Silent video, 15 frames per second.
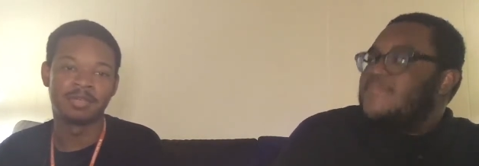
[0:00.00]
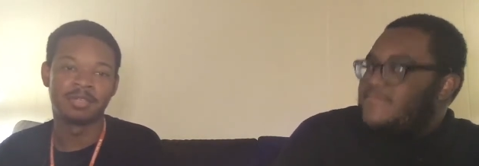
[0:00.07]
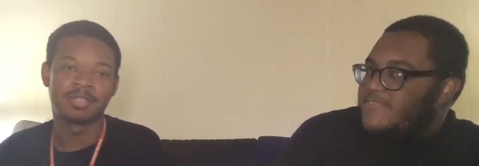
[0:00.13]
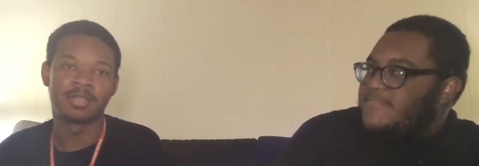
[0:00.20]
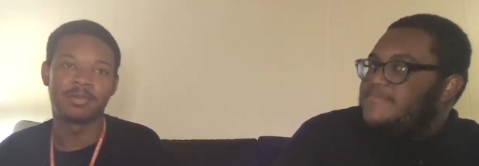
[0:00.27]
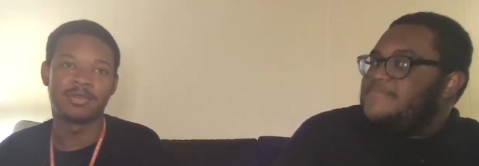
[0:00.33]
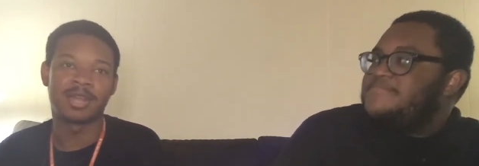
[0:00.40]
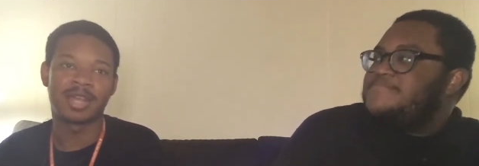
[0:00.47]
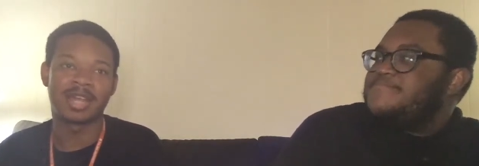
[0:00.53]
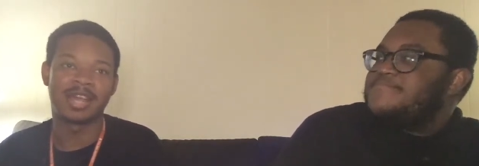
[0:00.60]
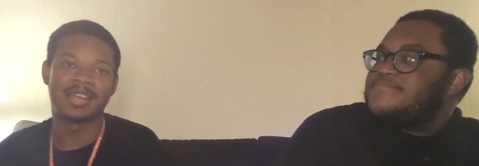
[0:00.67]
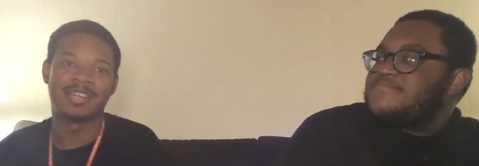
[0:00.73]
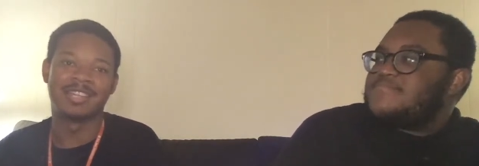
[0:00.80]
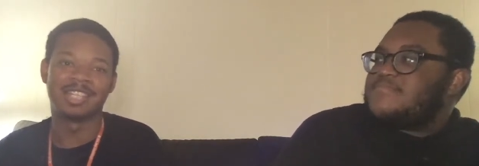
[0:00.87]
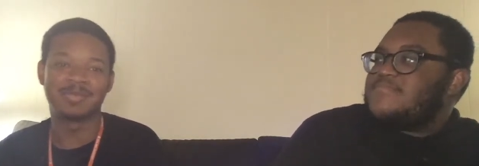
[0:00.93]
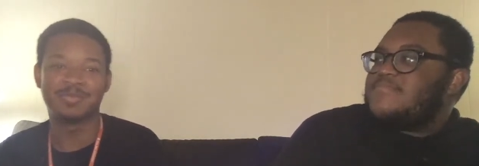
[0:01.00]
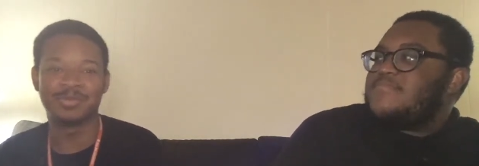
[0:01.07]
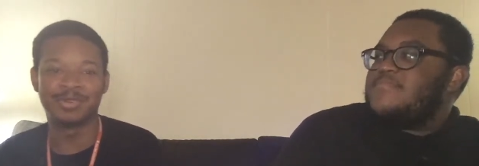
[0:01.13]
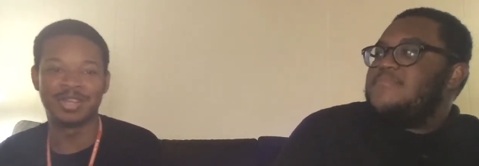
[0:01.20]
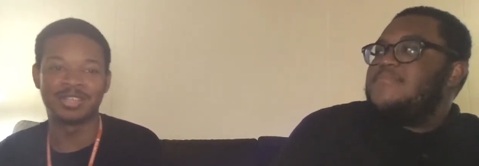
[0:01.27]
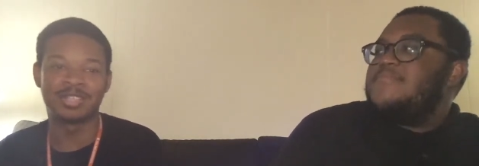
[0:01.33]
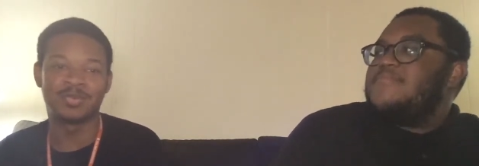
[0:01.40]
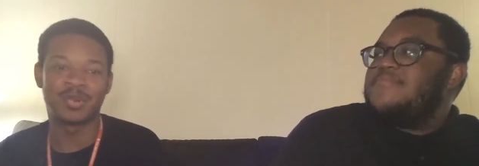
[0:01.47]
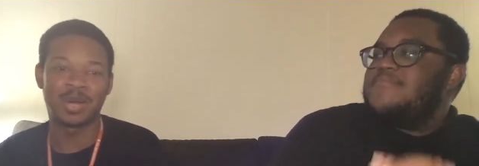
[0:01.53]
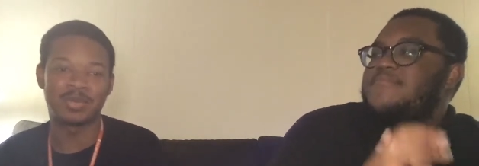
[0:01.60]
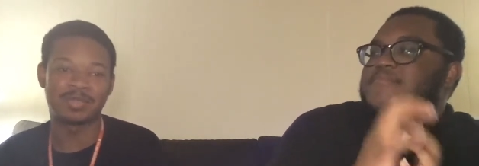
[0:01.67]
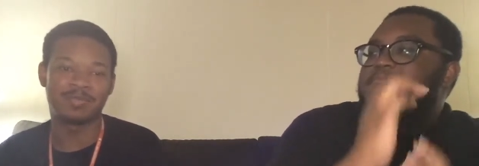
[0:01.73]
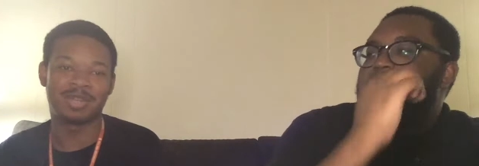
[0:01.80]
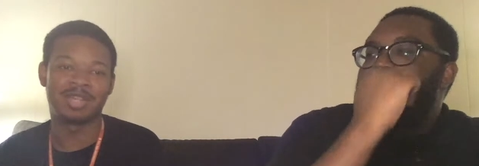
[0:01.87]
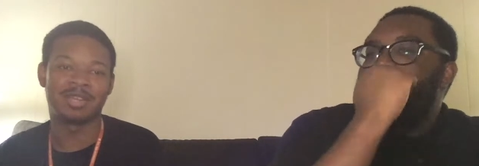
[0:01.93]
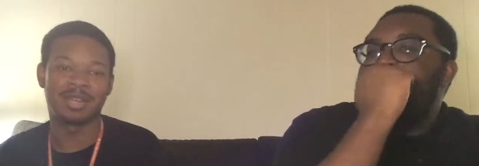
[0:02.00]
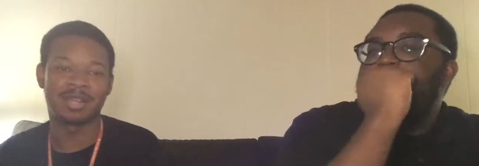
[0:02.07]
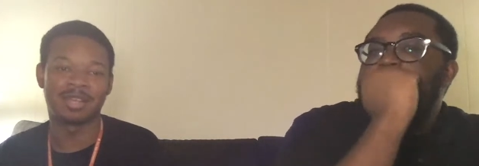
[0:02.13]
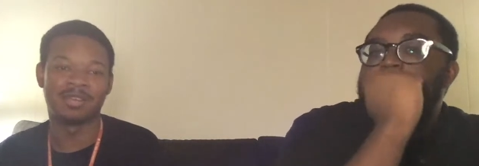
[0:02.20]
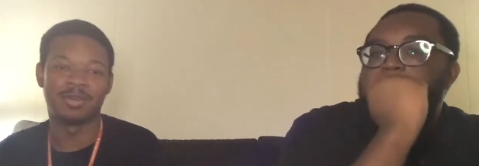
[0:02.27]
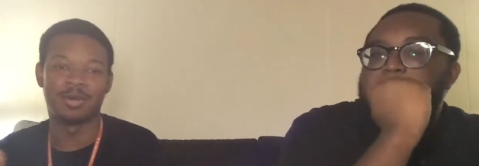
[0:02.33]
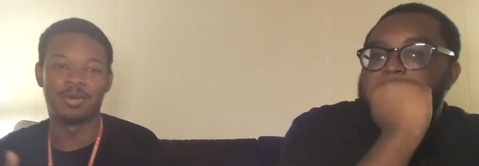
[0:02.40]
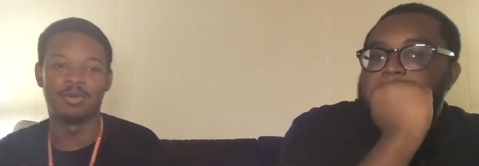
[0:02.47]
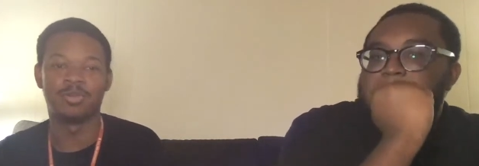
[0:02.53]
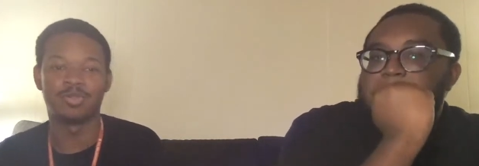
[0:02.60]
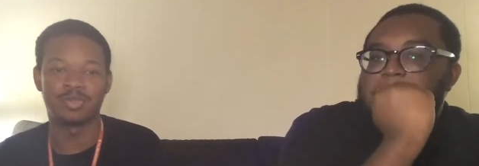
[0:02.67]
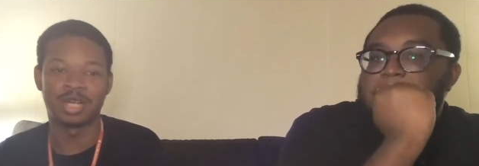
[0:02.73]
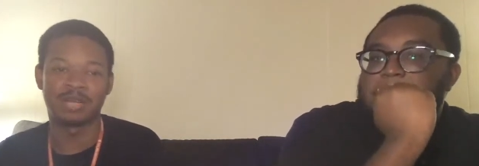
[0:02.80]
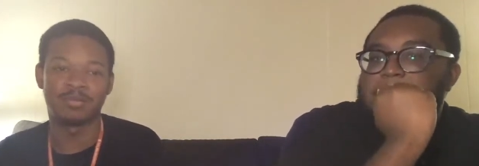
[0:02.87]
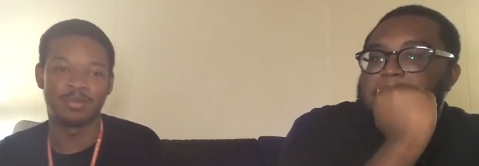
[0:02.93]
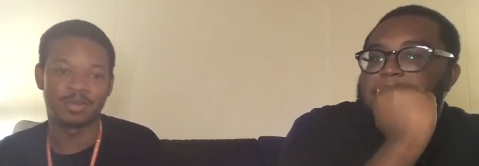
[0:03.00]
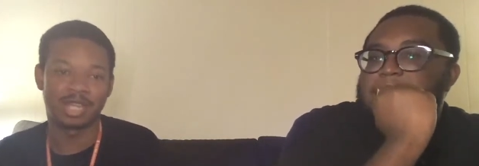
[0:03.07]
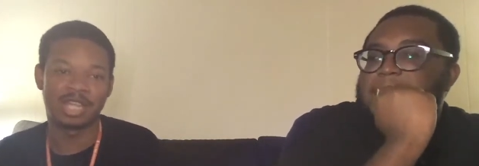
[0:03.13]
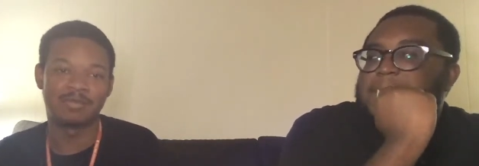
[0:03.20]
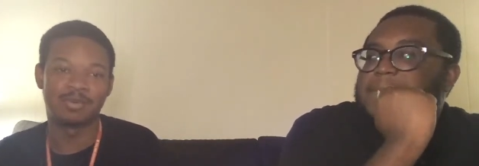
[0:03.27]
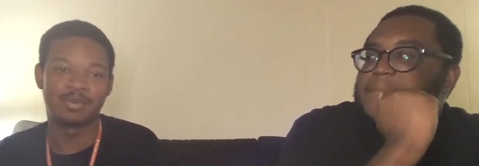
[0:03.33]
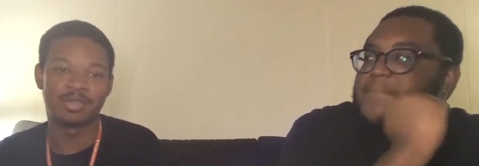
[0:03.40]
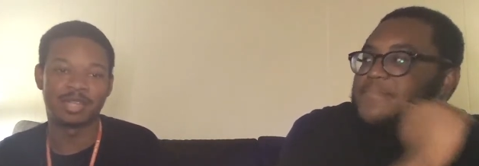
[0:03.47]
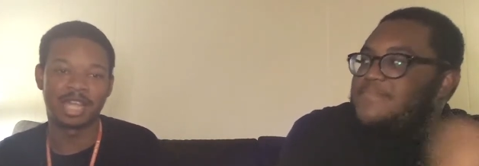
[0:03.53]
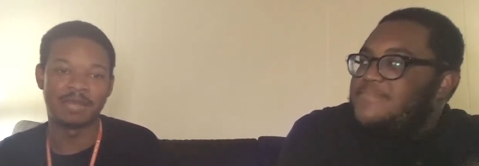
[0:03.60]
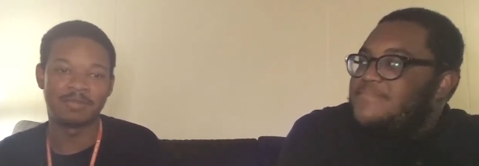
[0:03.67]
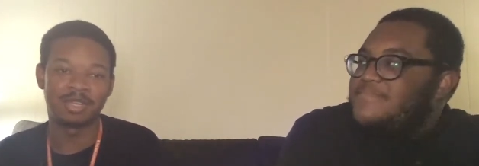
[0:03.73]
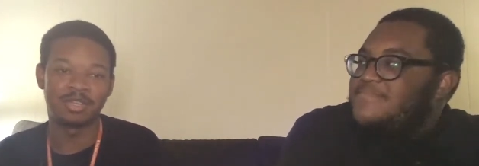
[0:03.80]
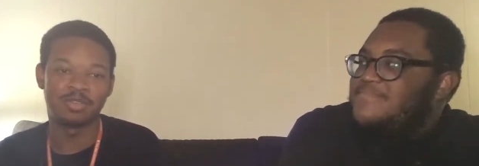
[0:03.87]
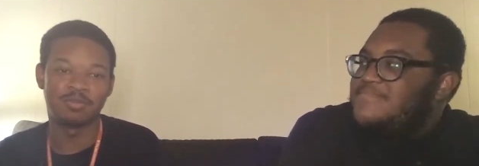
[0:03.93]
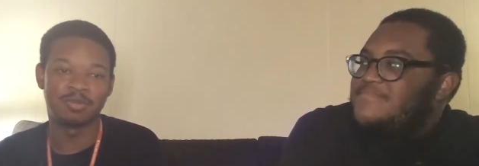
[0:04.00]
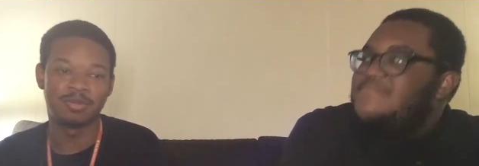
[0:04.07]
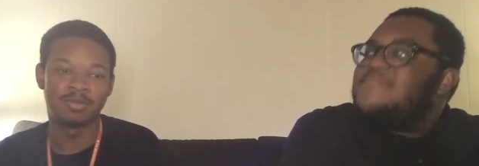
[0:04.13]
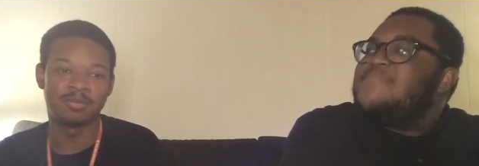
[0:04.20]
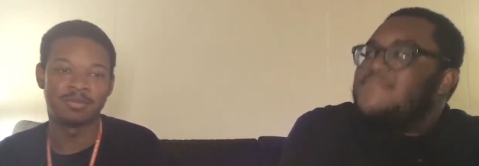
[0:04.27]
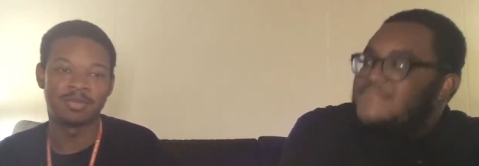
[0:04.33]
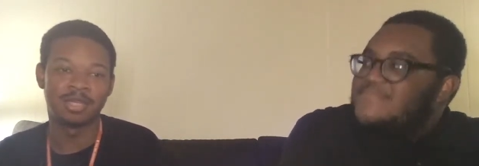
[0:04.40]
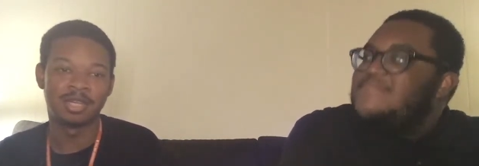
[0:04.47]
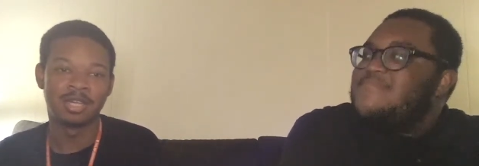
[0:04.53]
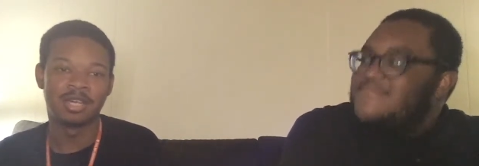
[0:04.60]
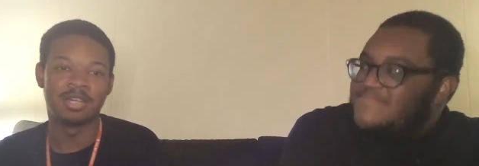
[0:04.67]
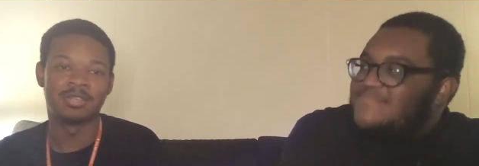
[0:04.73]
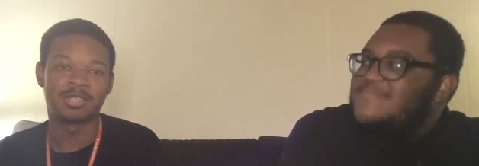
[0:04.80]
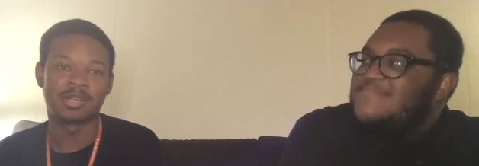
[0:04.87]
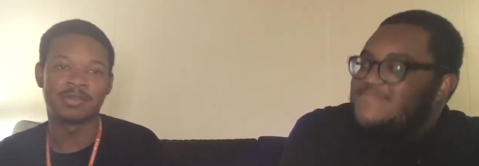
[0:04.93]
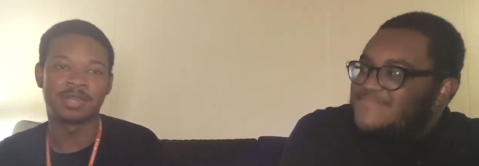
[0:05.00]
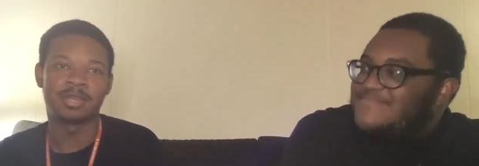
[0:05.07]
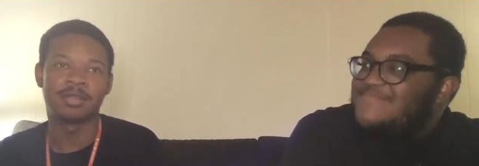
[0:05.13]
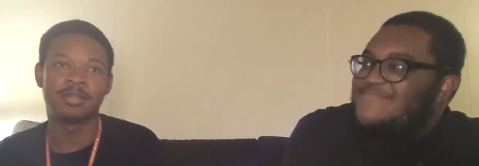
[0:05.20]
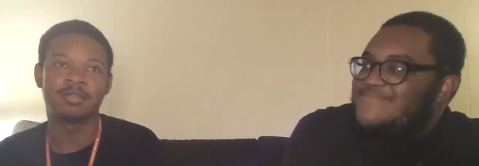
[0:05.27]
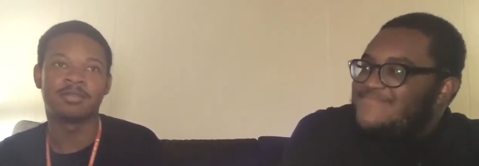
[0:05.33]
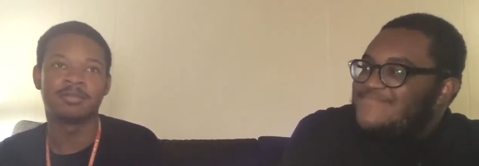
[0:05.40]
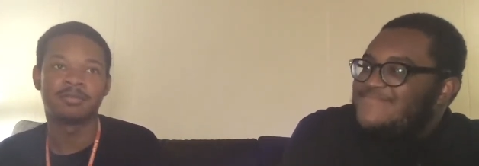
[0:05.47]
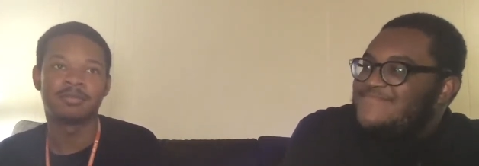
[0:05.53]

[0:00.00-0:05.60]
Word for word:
Speaker 1: So like I had inspiration when I was playing like an old Dragon Ball game on the GameCube, and so like, huh,